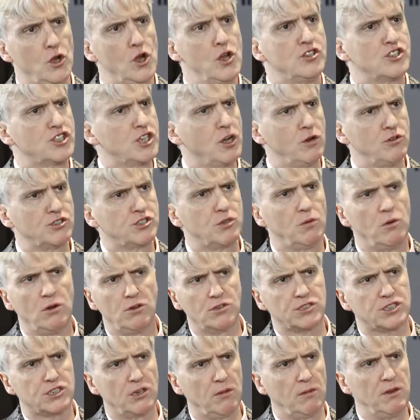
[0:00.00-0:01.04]
So
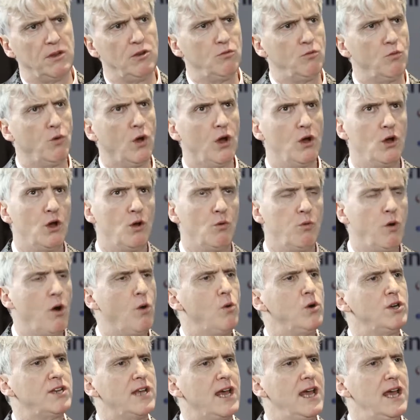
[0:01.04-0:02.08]
what
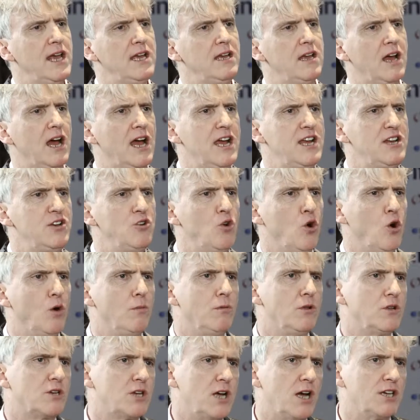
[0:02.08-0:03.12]
would a
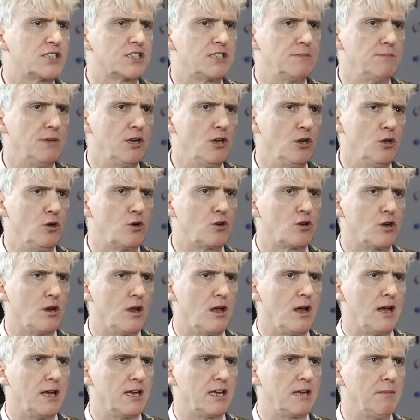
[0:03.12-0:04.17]
normal customer look
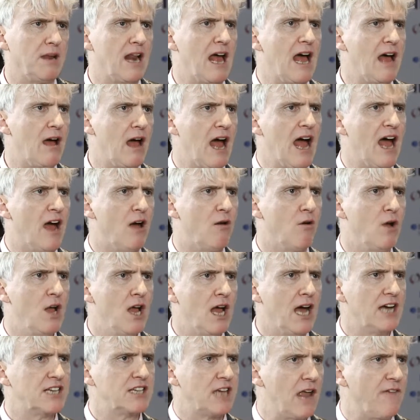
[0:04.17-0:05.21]
like? I mean, how
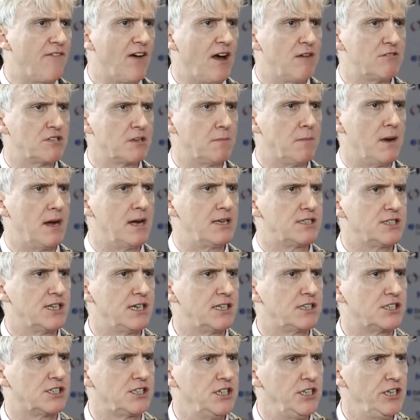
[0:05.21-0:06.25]
if I was a
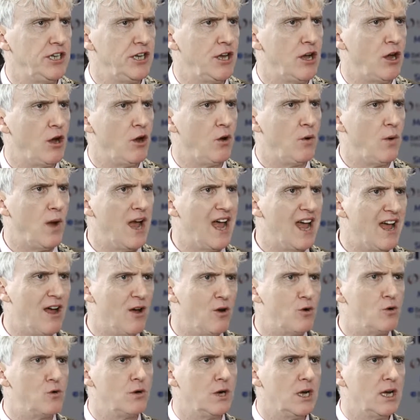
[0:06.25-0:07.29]
biotech CEO,
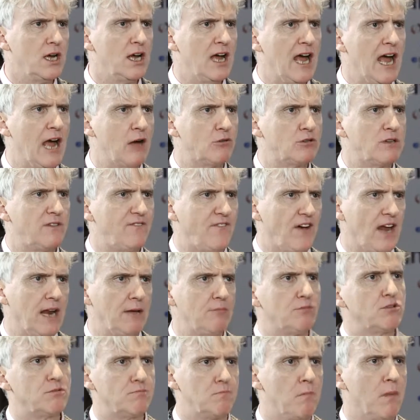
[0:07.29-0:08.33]
how
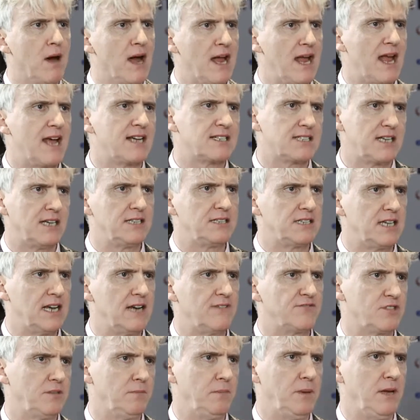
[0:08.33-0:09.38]
developed my assets
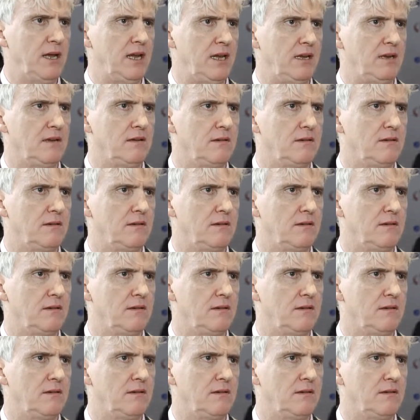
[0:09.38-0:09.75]
have to be